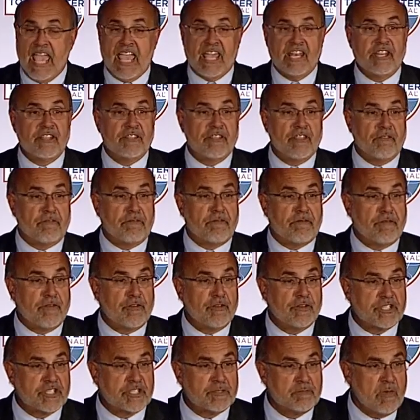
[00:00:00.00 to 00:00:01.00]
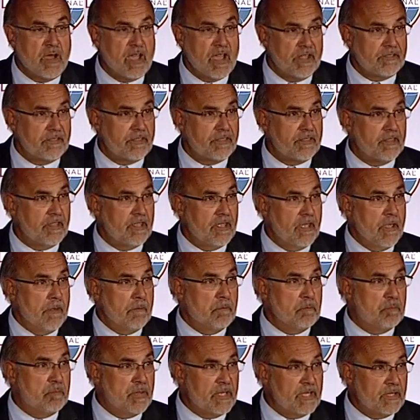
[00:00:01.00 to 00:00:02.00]
And in the first month,
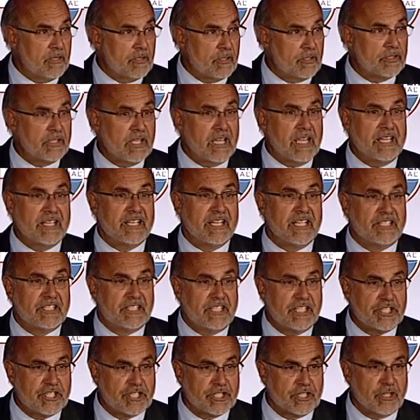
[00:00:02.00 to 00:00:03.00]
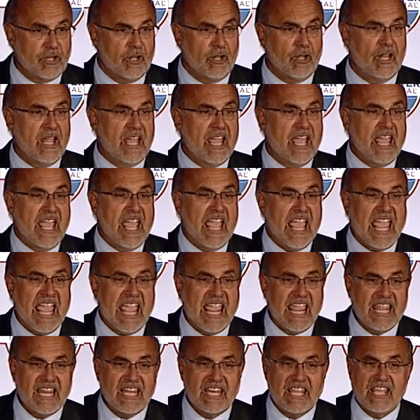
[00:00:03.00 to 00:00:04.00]
billed an additional
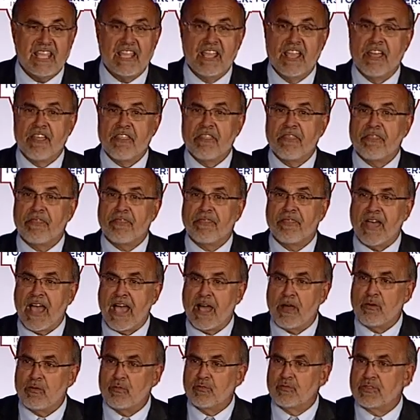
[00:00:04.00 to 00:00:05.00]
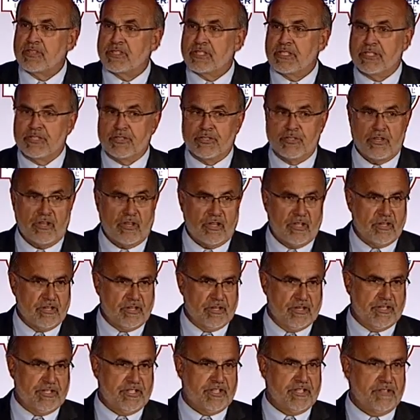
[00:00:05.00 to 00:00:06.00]

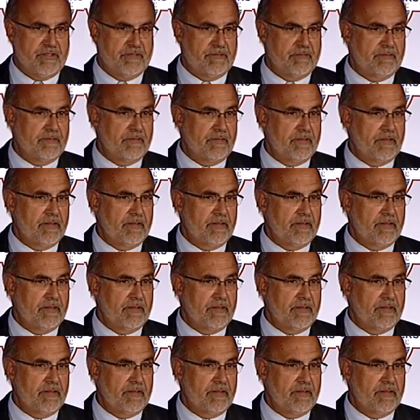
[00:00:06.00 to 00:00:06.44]
$80,000.